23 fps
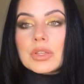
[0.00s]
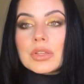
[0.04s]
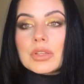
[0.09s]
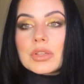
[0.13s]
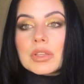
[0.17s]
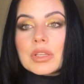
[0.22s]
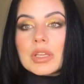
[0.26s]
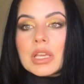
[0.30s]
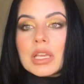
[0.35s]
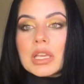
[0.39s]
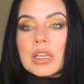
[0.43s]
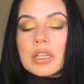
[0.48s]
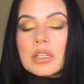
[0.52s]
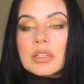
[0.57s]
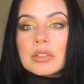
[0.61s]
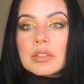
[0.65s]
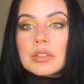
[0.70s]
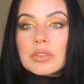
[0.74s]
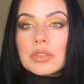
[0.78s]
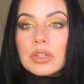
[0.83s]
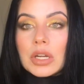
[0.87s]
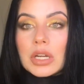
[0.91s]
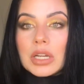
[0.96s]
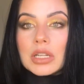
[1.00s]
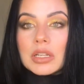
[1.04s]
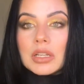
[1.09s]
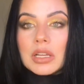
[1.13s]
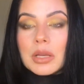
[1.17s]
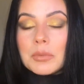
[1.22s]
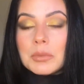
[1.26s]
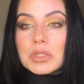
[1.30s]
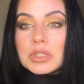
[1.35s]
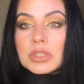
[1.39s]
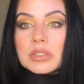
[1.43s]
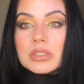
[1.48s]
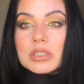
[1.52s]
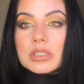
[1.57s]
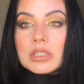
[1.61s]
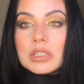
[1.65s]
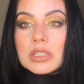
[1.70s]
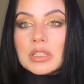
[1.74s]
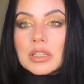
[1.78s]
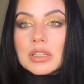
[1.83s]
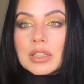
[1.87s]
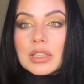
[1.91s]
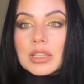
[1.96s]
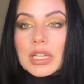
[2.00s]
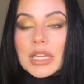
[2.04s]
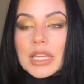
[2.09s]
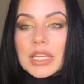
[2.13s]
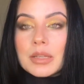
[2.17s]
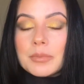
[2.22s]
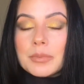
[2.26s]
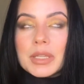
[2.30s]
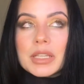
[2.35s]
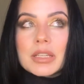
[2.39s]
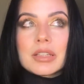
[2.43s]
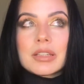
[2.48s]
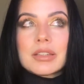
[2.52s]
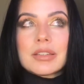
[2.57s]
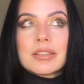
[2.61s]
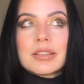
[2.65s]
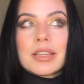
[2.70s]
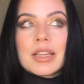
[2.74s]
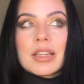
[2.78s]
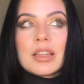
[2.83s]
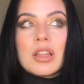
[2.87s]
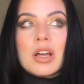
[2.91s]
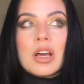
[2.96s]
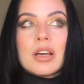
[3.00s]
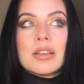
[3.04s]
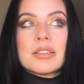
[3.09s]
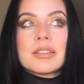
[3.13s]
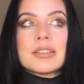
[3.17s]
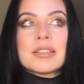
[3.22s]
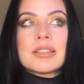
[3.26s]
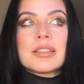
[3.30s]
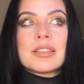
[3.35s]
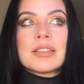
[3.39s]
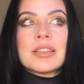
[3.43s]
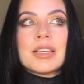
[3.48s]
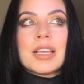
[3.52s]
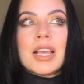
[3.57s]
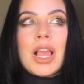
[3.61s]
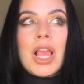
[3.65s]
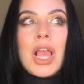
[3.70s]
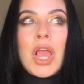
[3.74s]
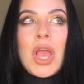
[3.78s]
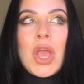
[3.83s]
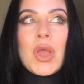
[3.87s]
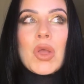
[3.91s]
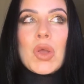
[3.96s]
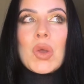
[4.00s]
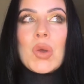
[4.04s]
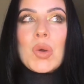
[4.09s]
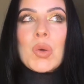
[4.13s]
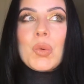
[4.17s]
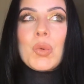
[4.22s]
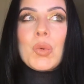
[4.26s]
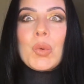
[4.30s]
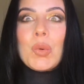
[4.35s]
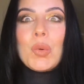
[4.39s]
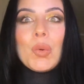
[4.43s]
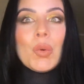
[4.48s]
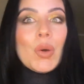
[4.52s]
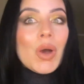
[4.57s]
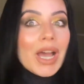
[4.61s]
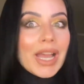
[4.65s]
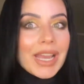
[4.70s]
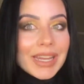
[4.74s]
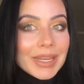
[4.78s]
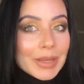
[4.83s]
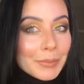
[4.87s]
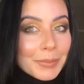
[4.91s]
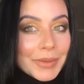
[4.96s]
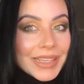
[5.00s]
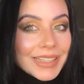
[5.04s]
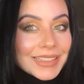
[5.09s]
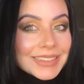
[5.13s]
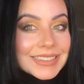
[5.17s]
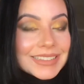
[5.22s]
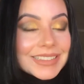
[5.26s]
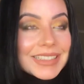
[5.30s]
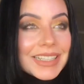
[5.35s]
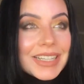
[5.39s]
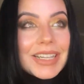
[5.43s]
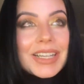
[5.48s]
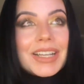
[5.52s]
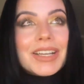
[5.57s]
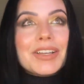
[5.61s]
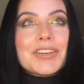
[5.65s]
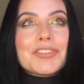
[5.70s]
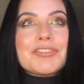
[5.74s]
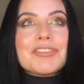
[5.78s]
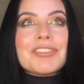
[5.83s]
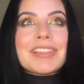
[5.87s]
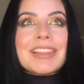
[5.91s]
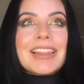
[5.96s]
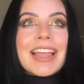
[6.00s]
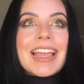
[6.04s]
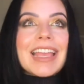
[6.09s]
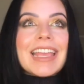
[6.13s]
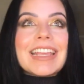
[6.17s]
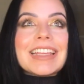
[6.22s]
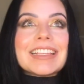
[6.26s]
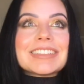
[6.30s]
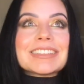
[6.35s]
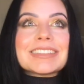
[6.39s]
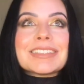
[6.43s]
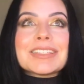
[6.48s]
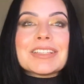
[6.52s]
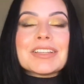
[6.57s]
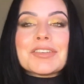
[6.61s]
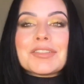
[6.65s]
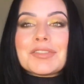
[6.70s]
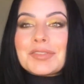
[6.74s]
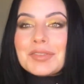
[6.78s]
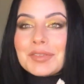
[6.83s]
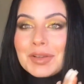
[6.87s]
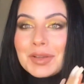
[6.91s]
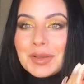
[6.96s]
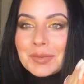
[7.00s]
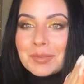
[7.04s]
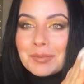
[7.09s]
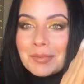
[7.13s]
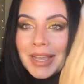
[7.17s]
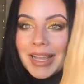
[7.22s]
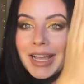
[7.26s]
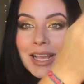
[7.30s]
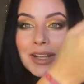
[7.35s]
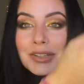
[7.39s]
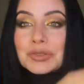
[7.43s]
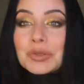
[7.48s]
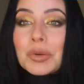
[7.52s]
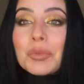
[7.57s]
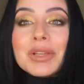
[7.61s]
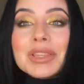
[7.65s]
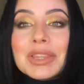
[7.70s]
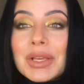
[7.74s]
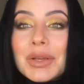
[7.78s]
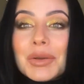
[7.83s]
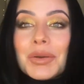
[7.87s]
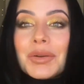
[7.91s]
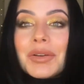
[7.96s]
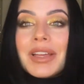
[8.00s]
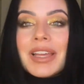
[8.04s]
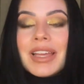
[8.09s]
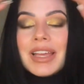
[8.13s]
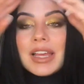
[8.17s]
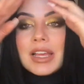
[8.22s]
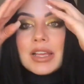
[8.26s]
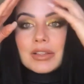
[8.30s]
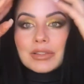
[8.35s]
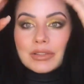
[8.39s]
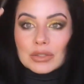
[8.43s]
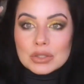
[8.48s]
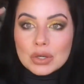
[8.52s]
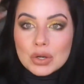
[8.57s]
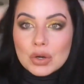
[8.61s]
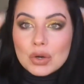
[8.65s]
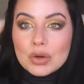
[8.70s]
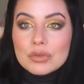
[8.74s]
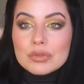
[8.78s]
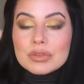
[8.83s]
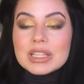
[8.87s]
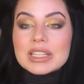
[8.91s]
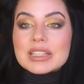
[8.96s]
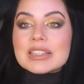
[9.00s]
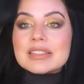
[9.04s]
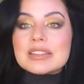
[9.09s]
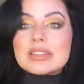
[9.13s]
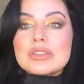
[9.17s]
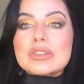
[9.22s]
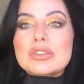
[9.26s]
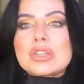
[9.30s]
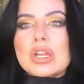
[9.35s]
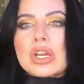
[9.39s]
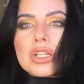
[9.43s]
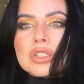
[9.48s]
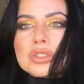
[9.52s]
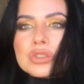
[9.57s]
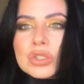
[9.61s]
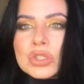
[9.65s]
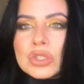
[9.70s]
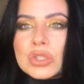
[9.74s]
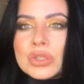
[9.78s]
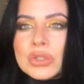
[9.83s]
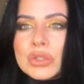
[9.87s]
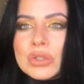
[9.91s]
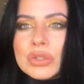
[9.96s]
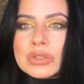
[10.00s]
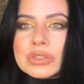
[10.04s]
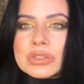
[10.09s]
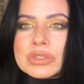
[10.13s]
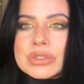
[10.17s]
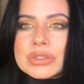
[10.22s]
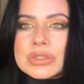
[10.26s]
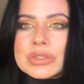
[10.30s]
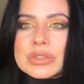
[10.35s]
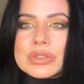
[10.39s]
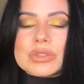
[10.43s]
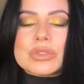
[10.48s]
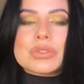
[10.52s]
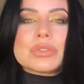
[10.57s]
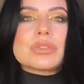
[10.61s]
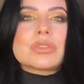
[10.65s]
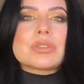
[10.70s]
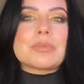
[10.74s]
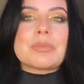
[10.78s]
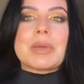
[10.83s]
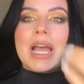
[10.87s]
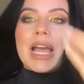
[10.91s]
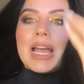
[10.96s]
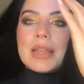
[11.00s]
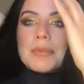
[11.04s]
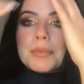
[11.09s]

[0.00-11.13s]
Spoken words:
Okay, sorry. I'm adjusting the light because I lost quite a bit of light from my actual window. So hopefully this is not too bad.